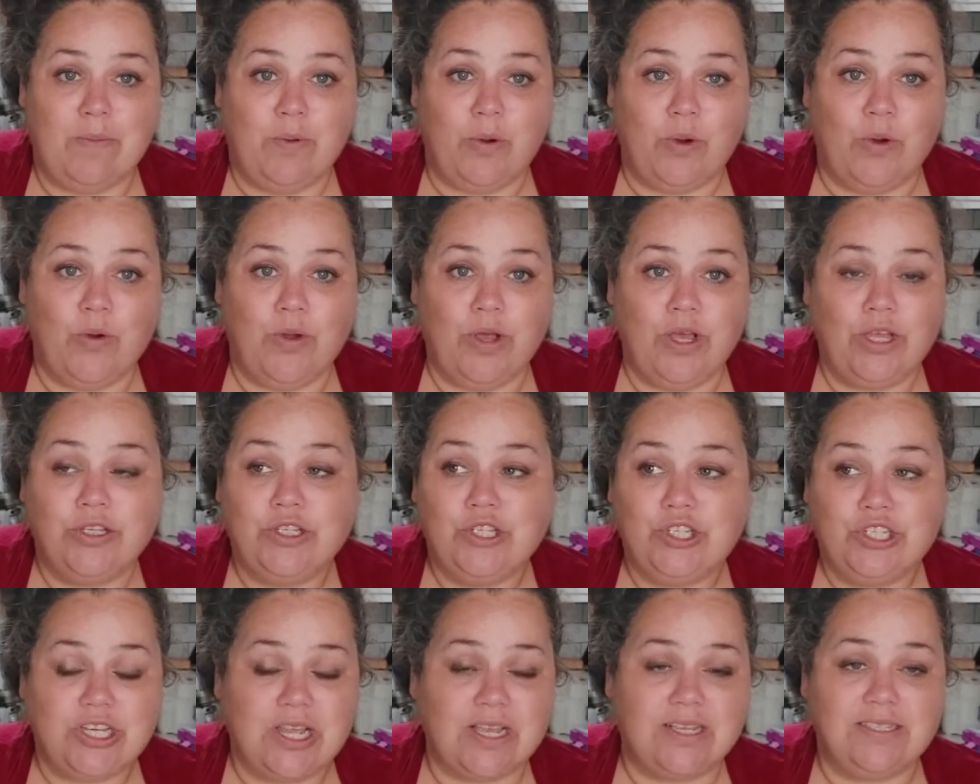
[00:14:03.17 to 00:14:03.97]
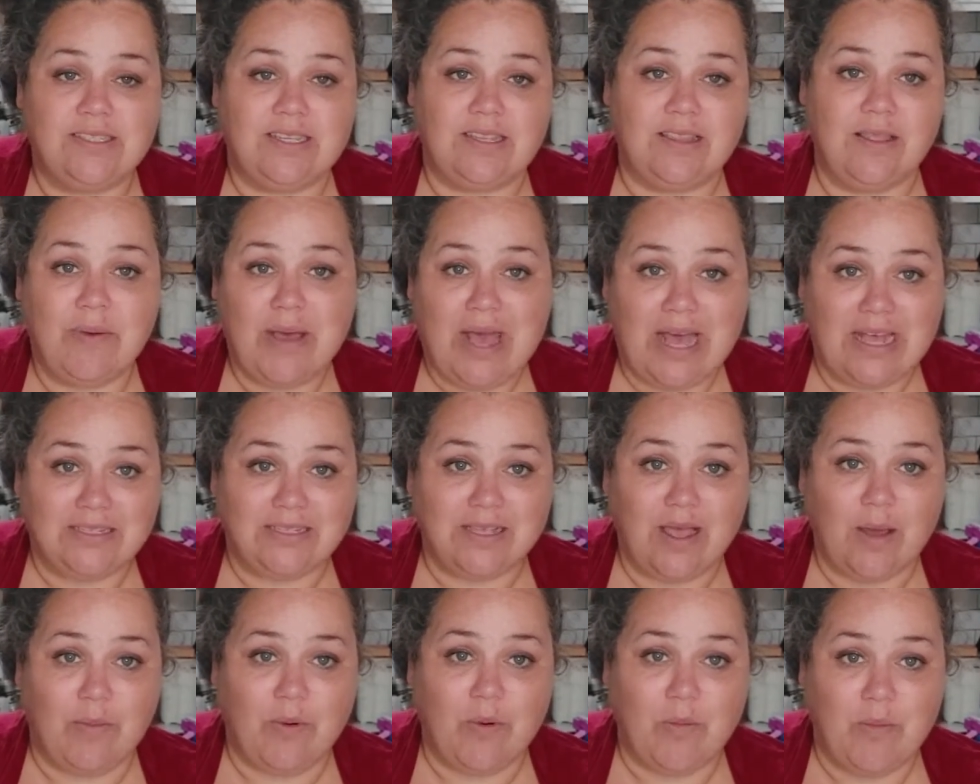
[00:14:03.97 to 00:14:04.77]
people just in the
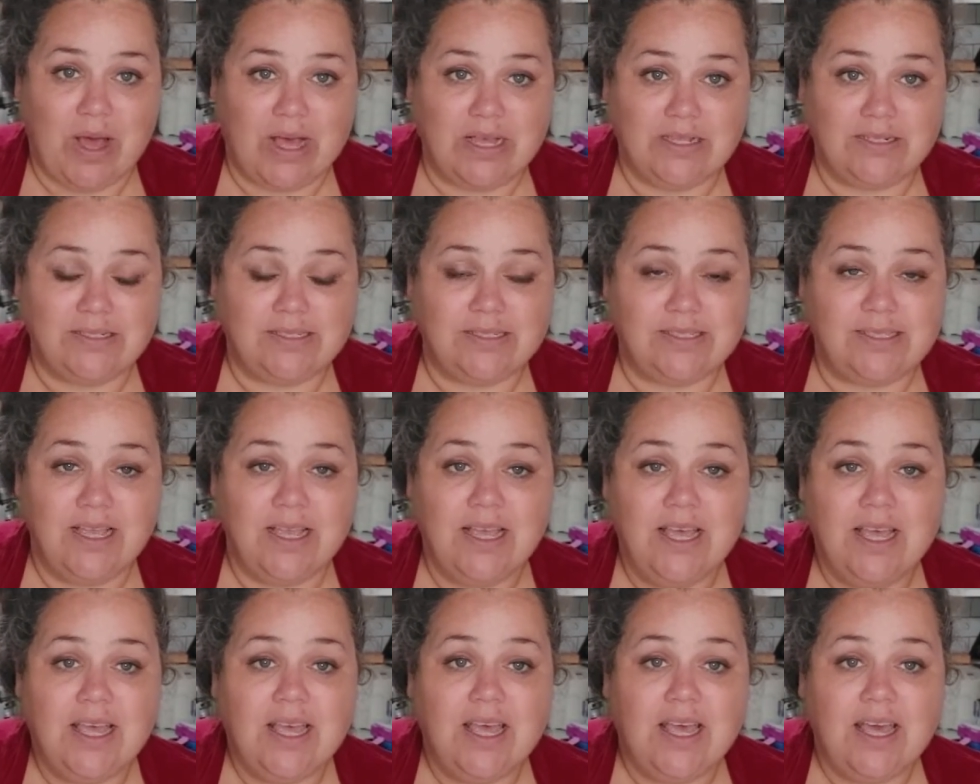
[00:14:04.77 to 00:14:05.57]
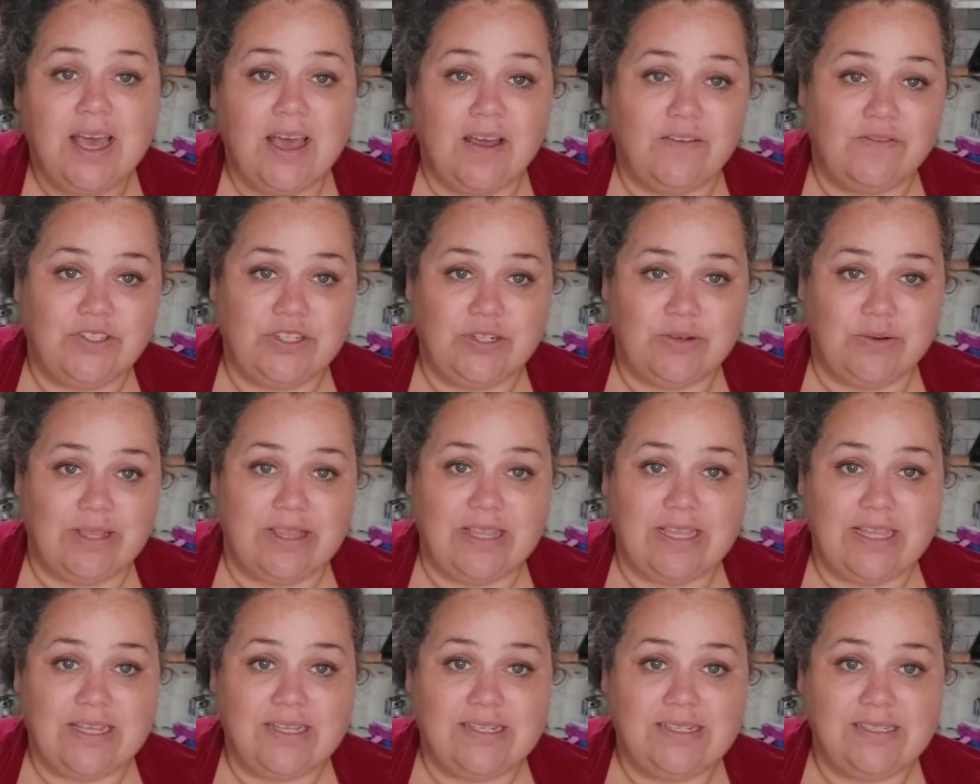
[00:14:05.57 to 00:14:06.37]
past couple months of
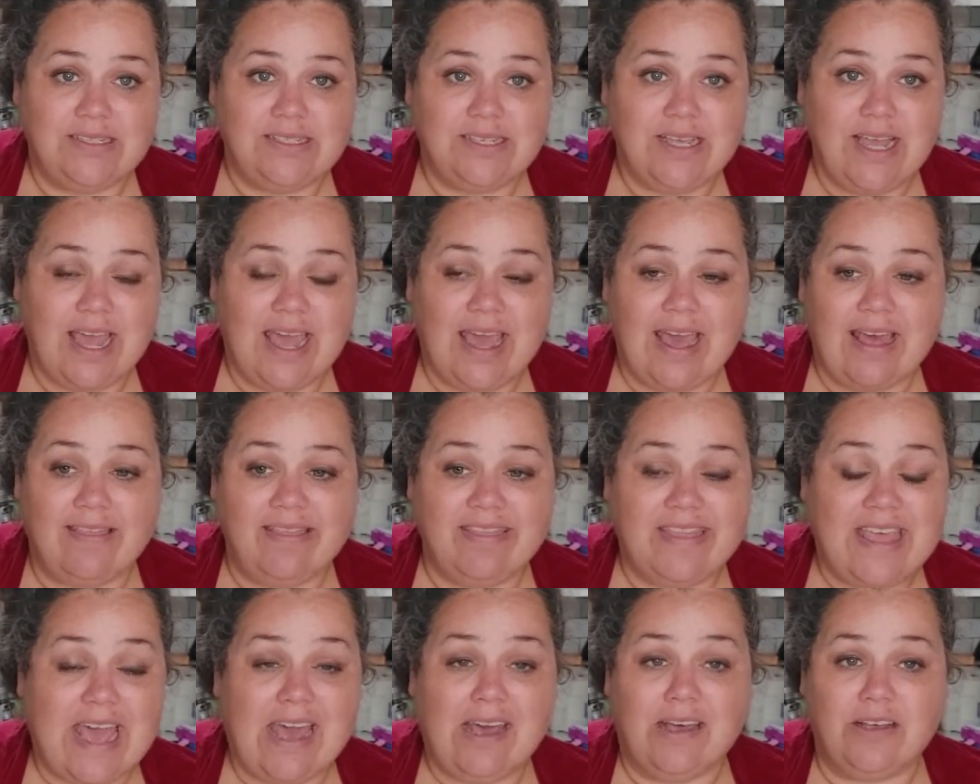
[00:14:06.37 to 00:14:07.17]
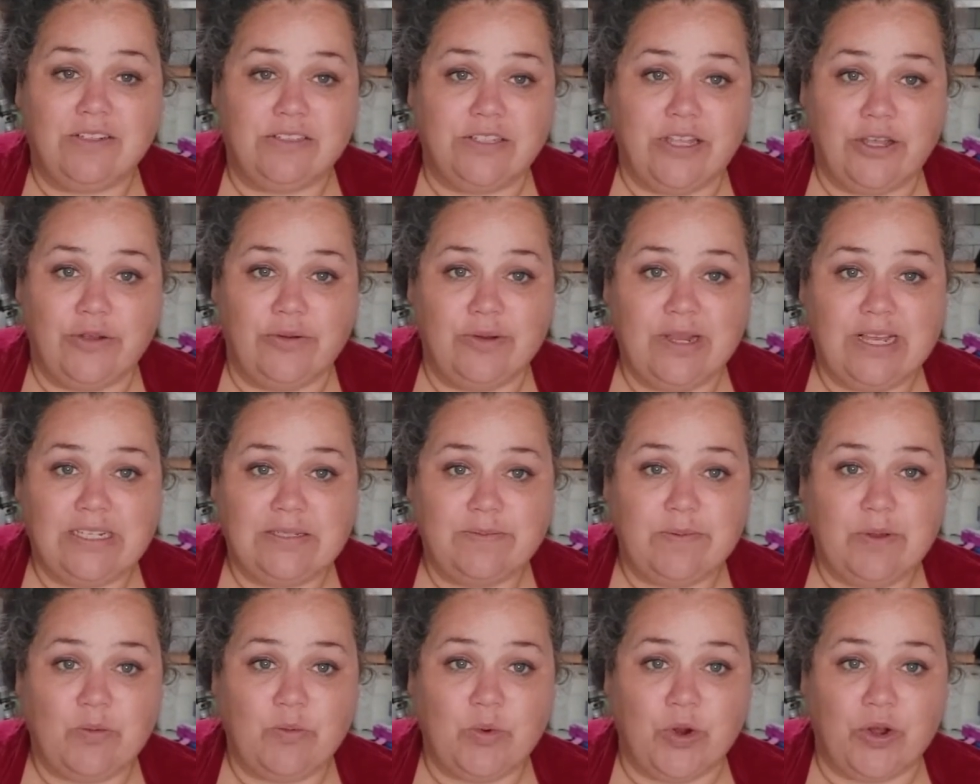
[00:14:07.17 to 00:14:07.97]
doing this, and that alone
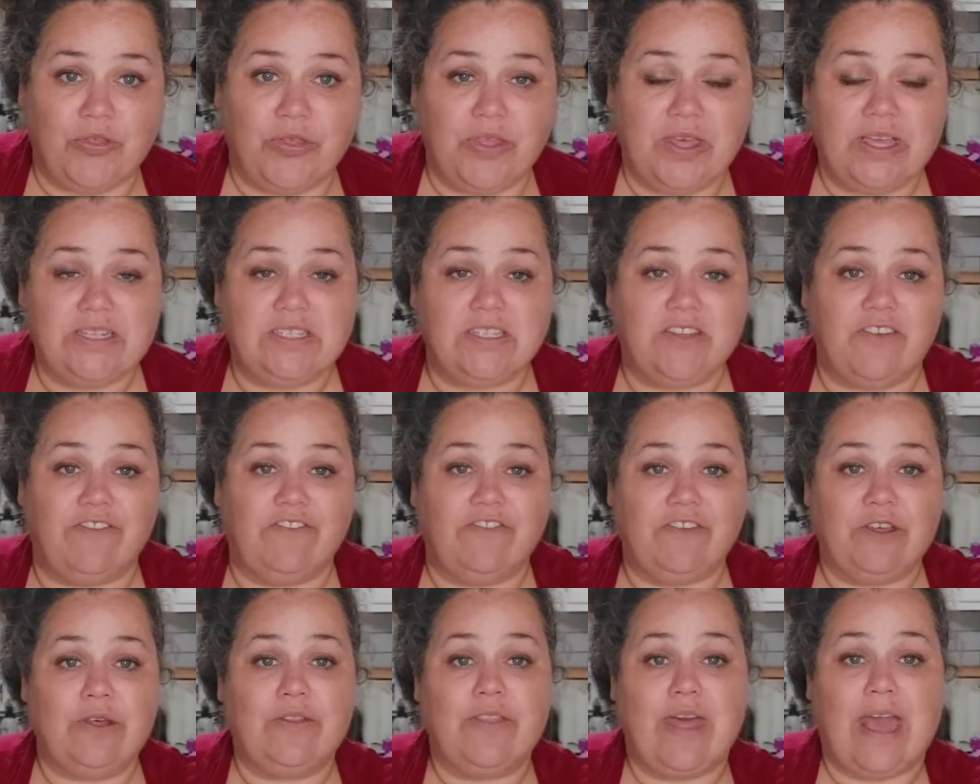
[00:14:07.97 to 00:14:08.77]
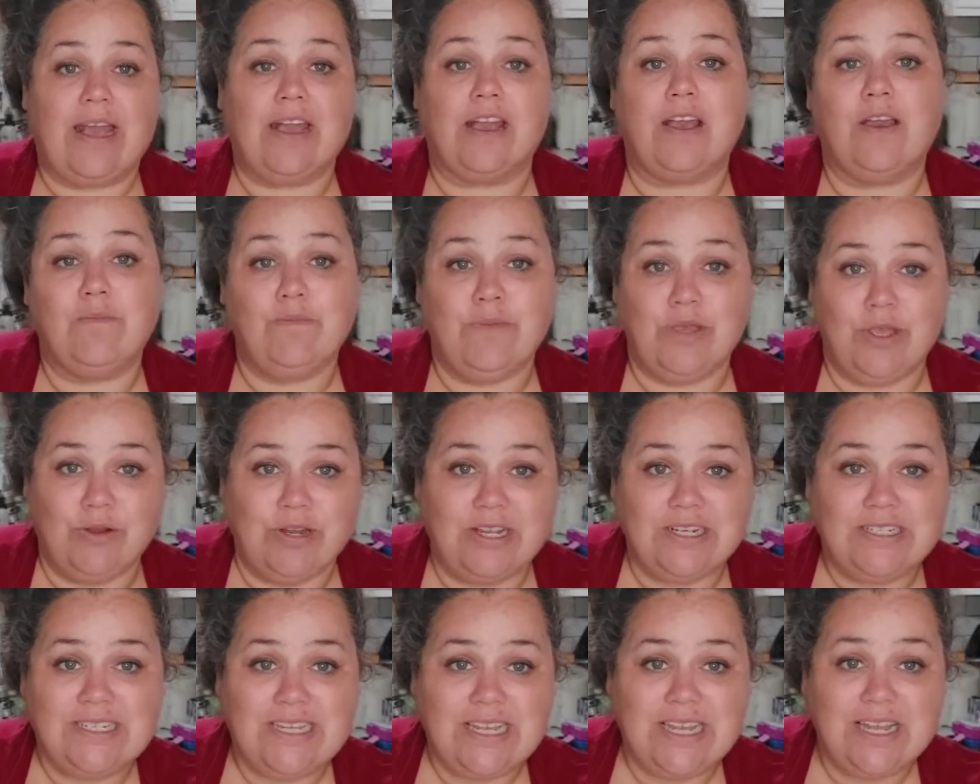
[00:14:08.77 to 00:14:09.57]
has been worth it, to feel that
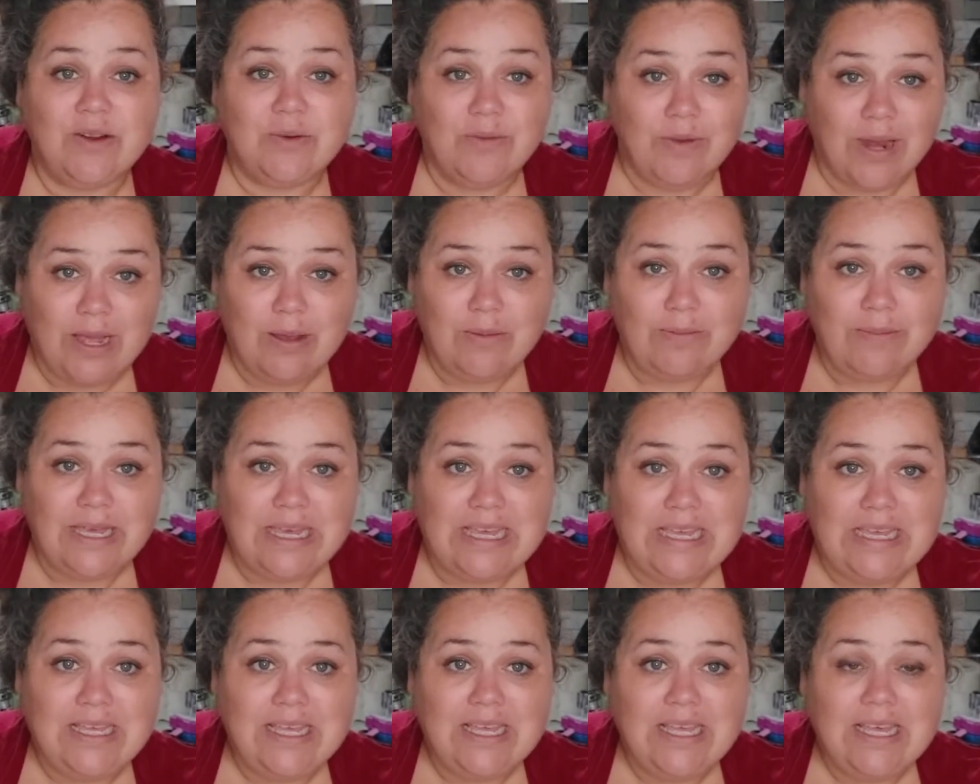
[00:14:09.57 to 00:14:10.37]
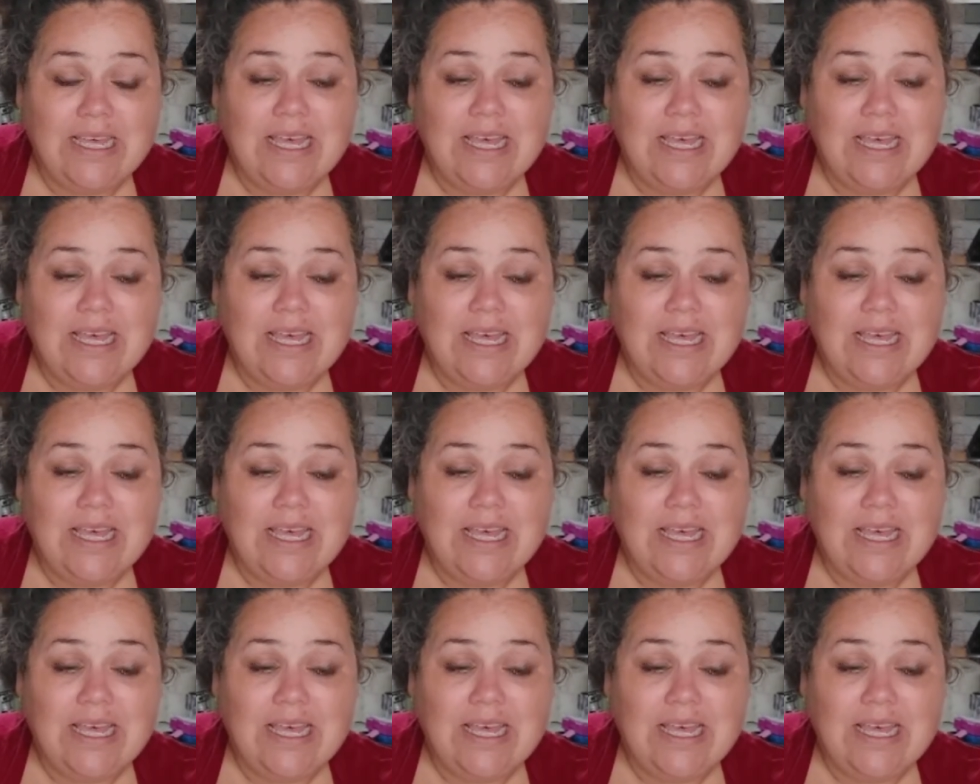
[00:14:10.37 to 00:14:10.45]
community around me